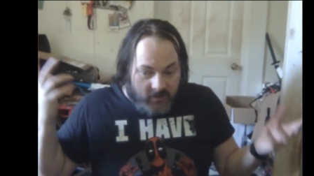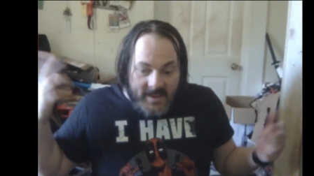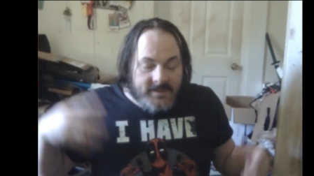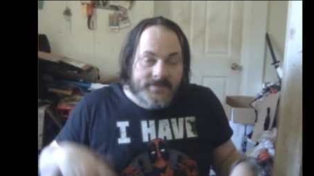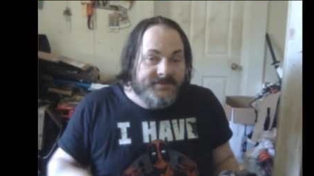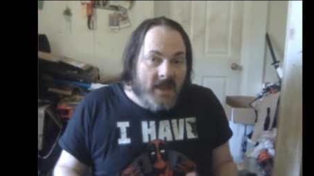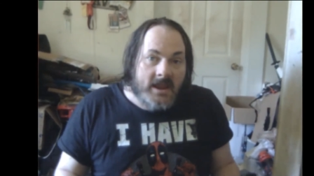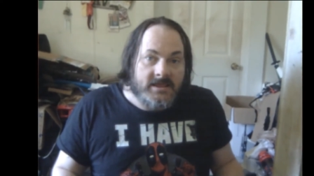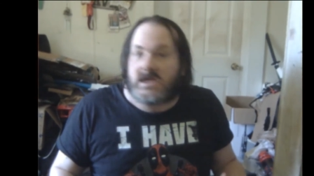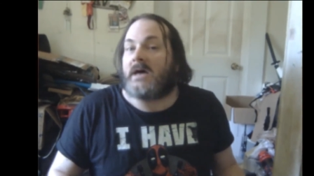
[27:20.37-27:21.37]
it's
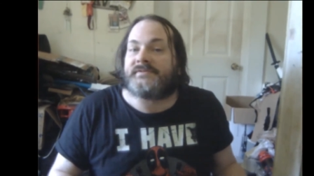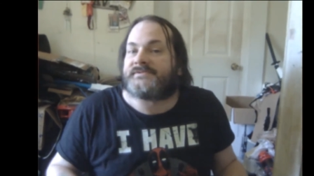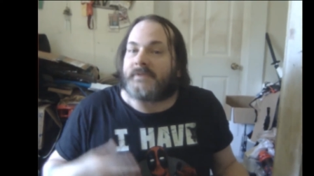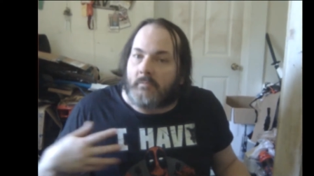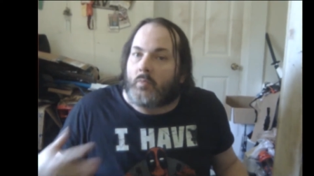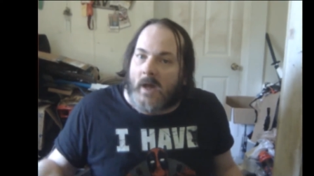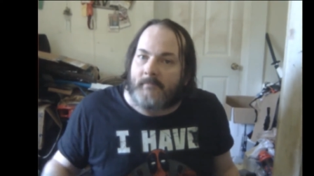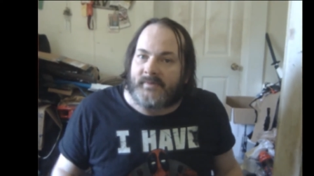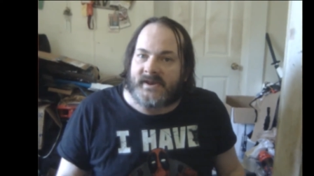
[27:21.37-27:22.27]
not a custom weapon.